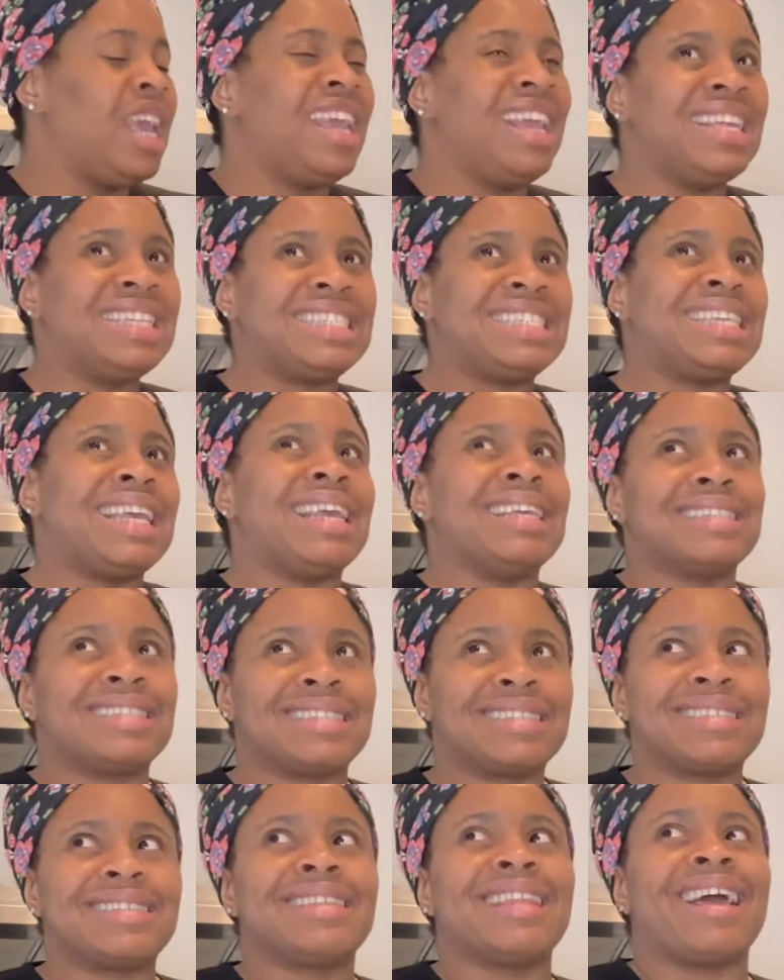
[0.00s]
It
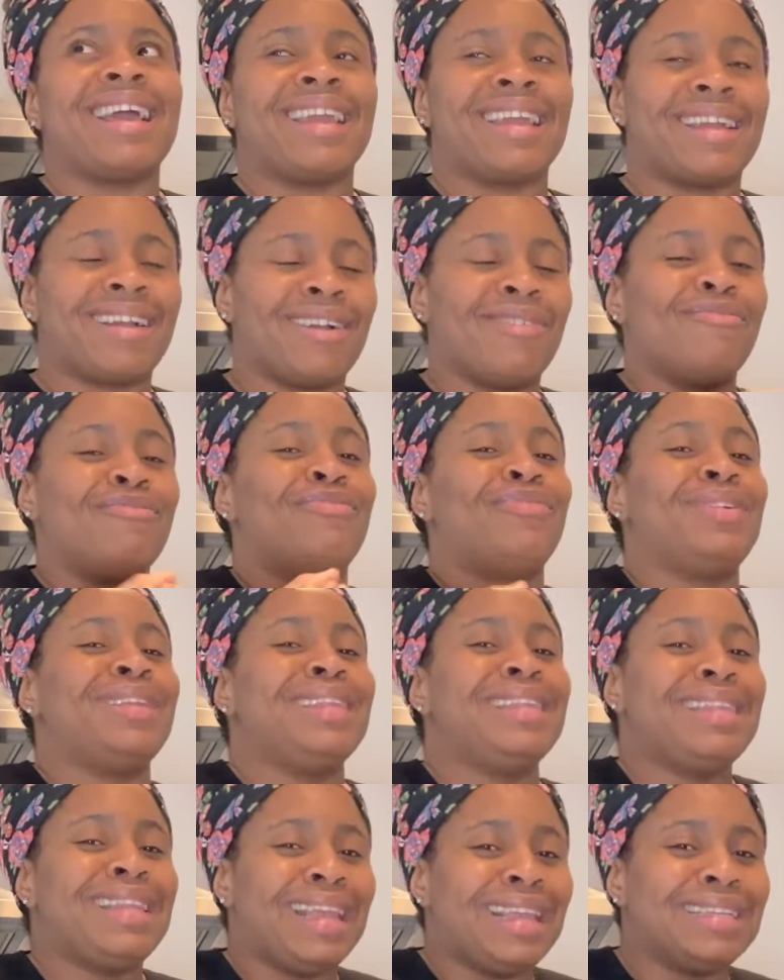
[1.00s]
tastes like
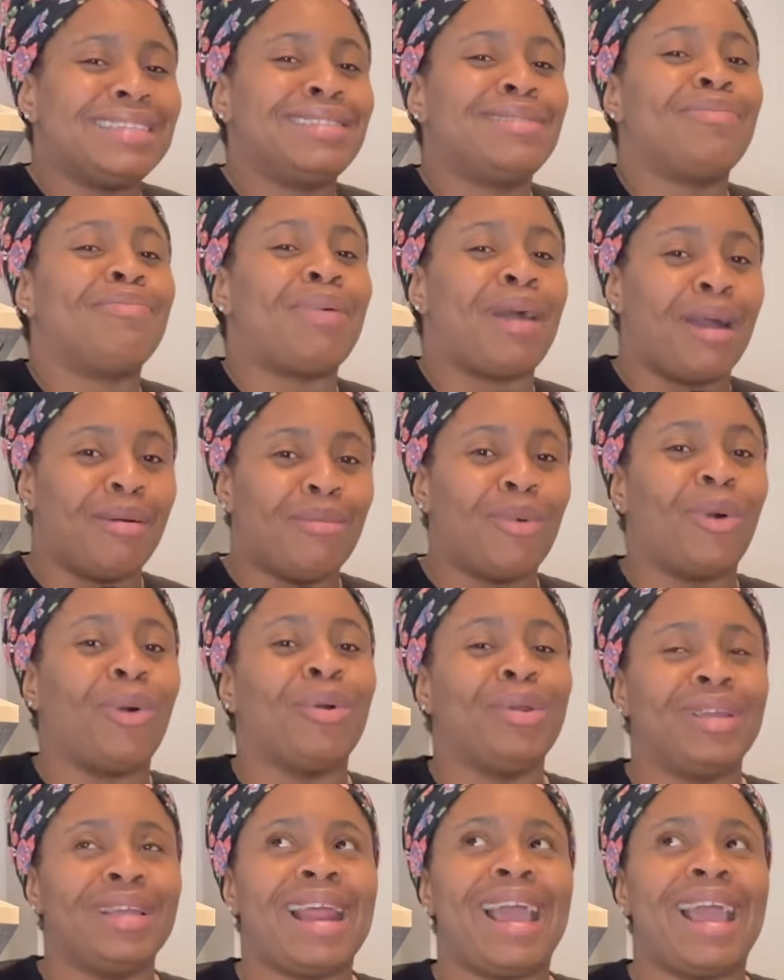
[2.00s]
village palm oil.